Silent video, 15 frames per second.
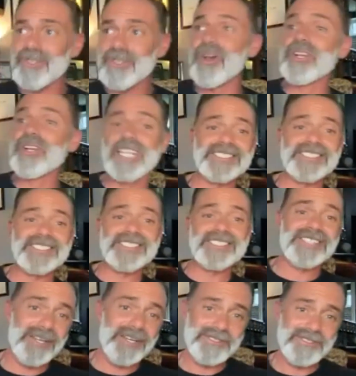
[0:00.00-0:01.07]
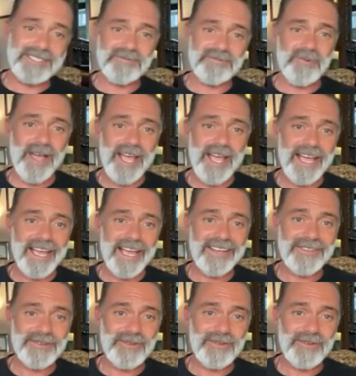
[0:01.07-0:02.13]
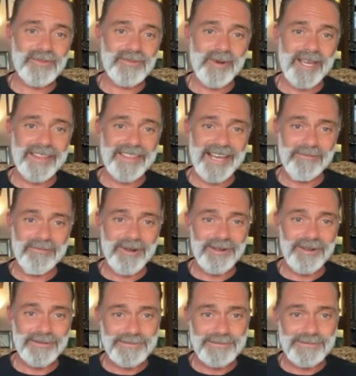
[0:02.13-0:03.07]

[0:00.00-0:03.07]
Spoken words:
goodness knows where that will,